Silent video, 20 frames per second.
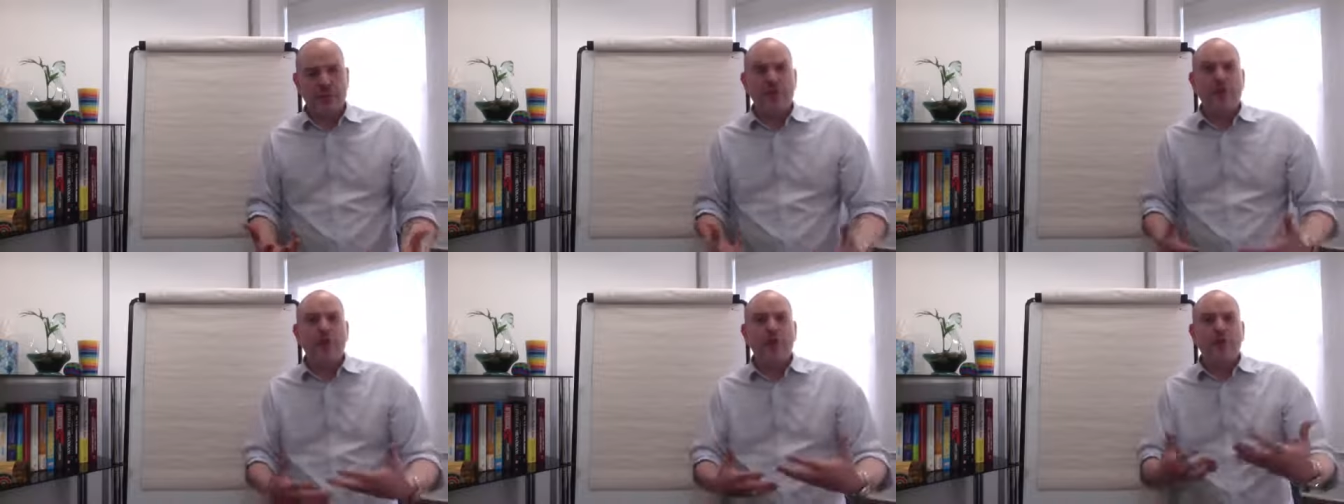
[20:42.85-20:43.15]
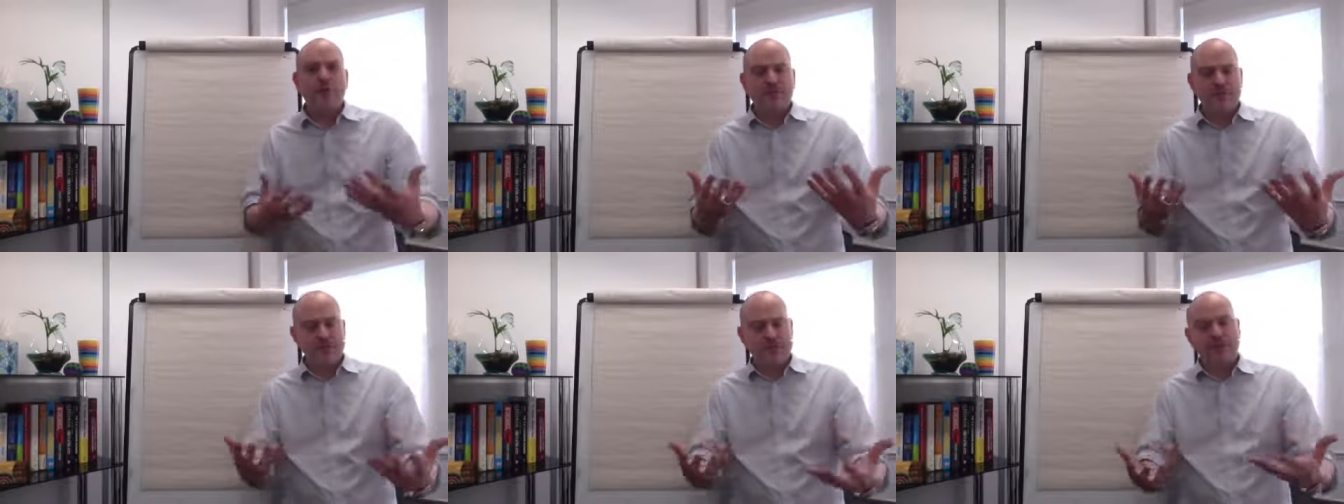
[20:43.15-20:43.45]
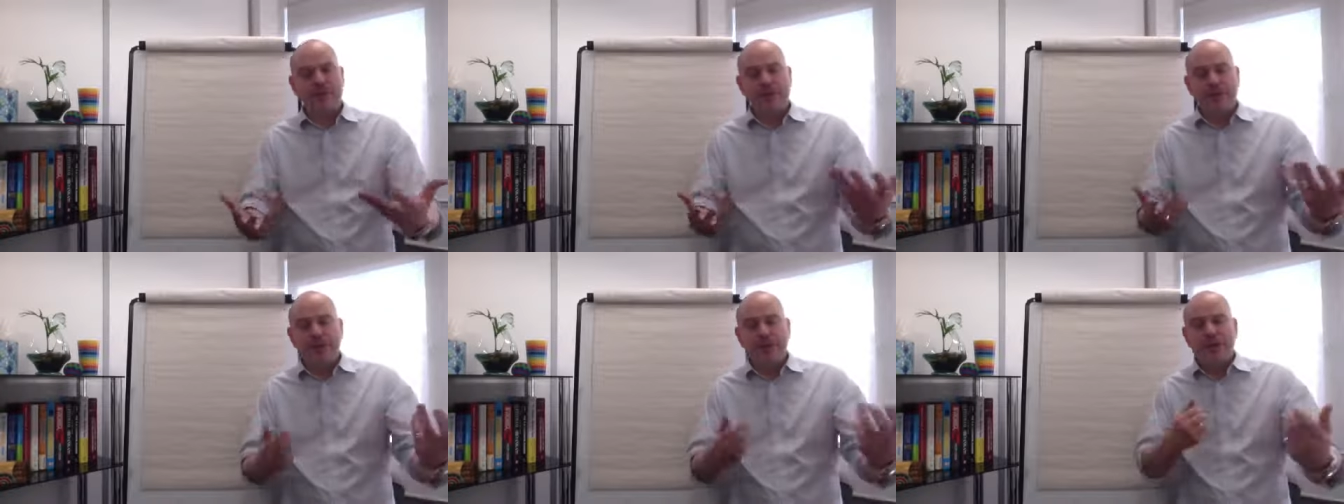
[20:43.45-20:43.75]
And a
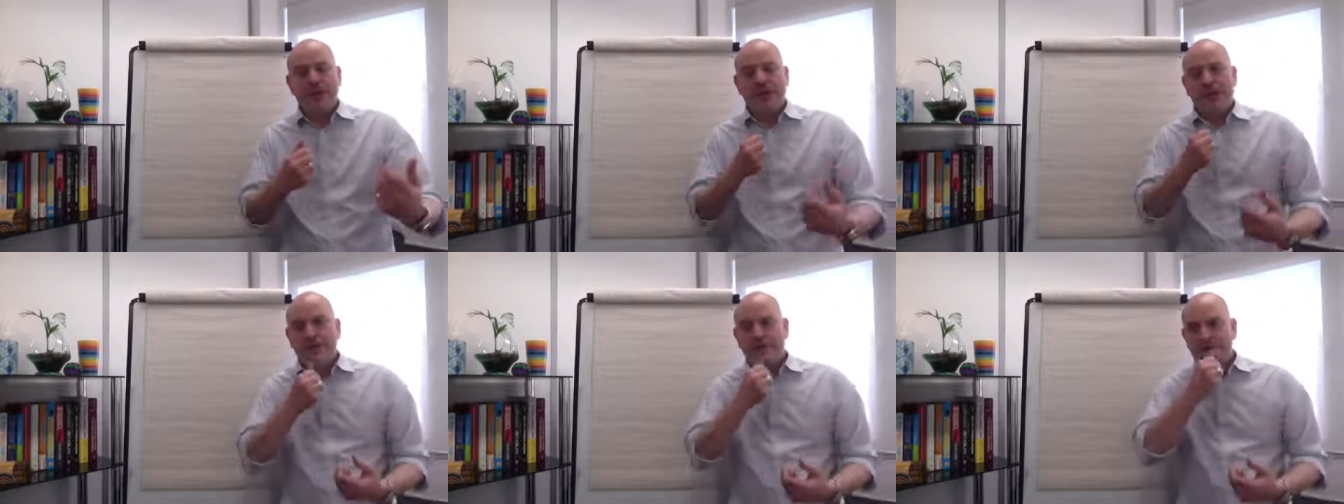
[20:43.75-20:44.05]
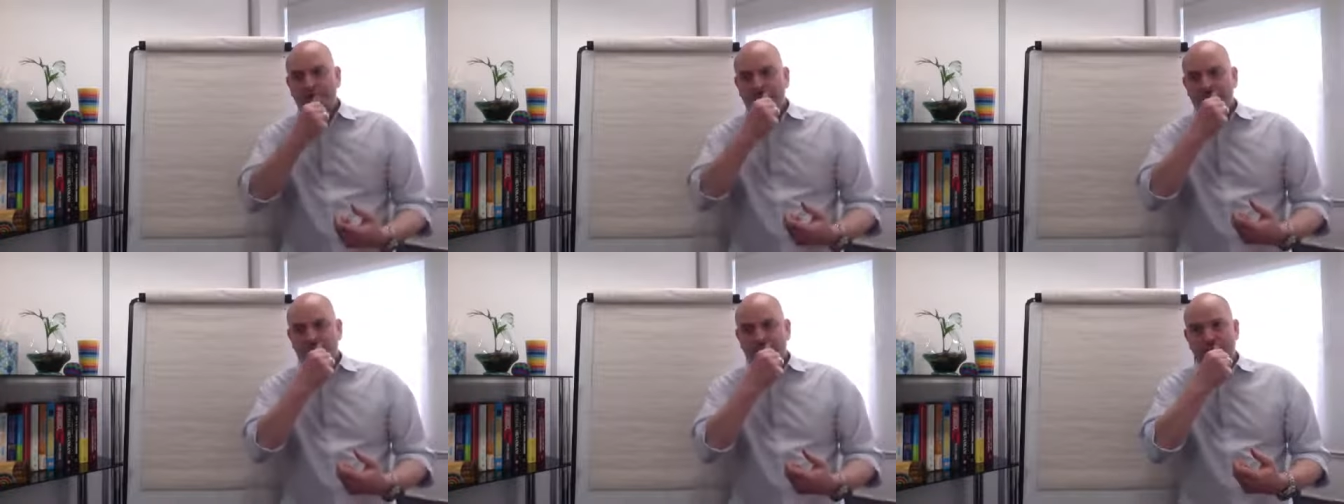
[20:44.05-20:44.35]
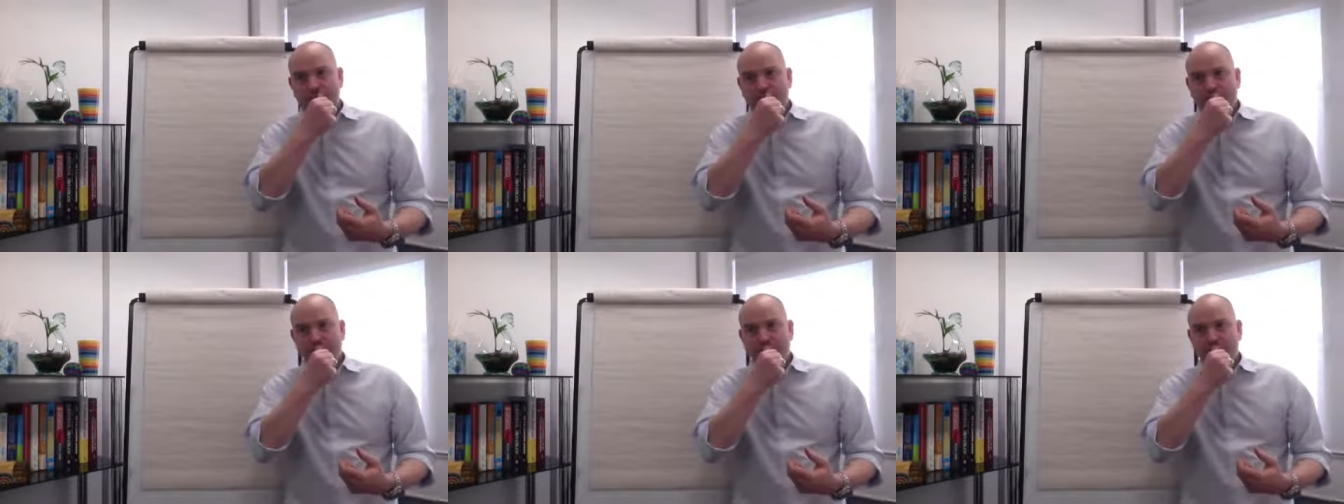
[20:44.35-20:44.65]
Hobson, he was
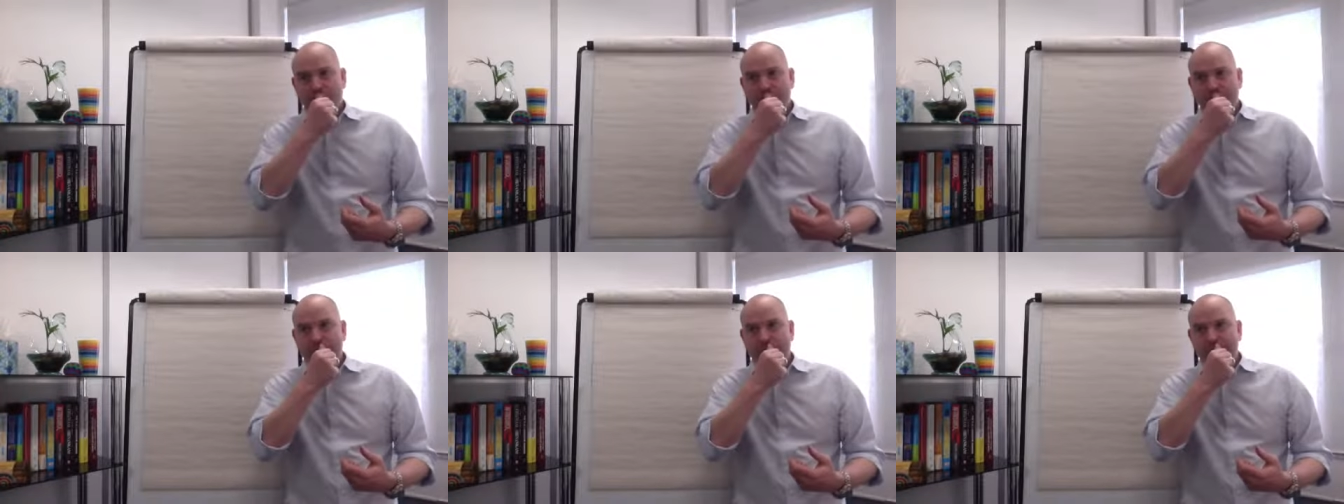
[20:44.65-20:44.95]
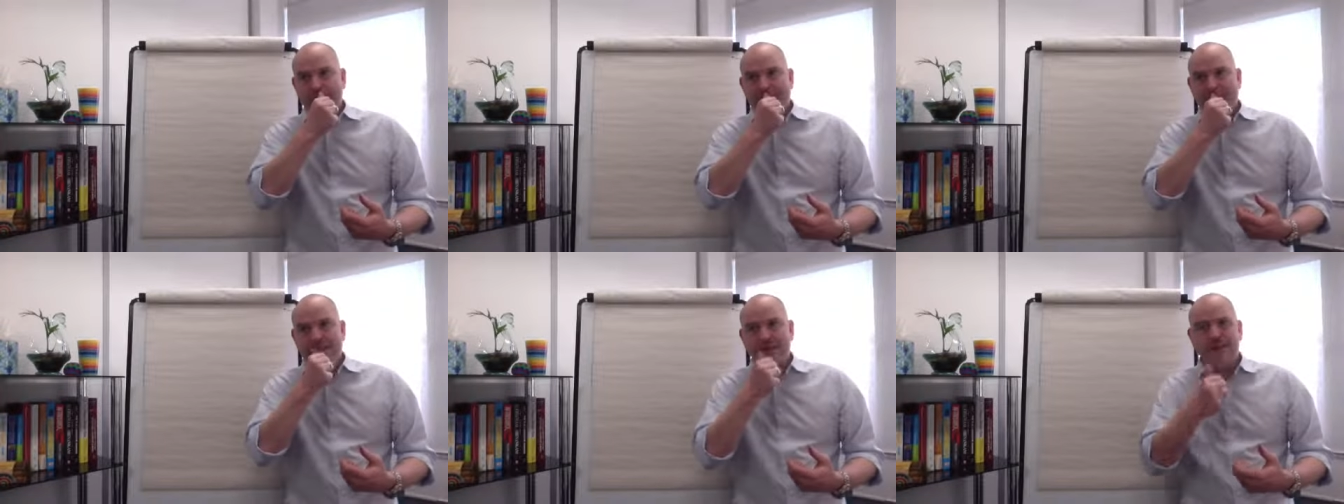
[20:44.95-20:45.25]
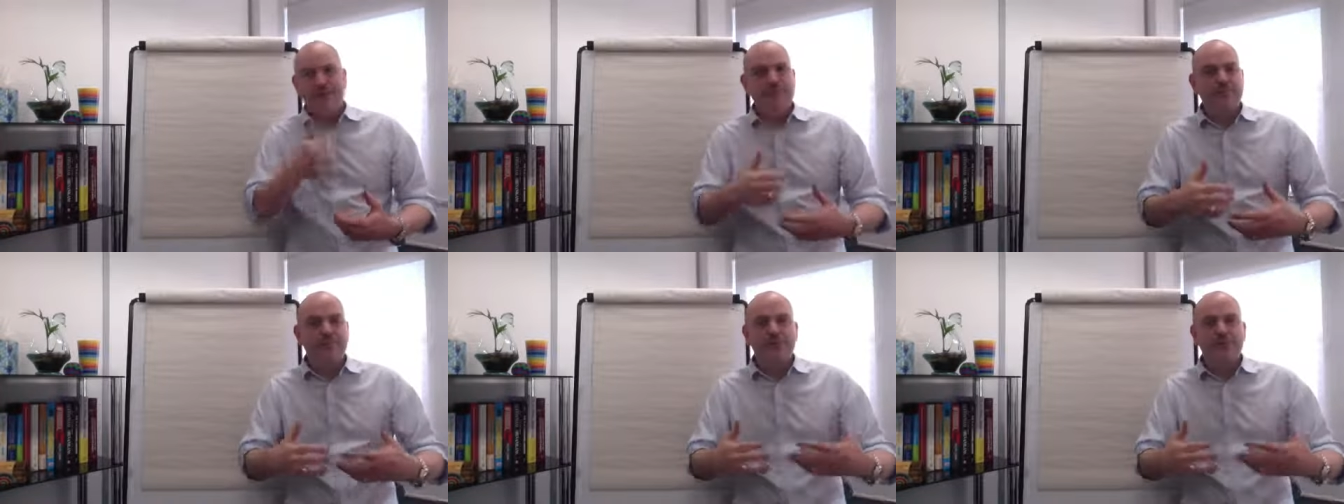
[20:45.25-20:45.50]
a man who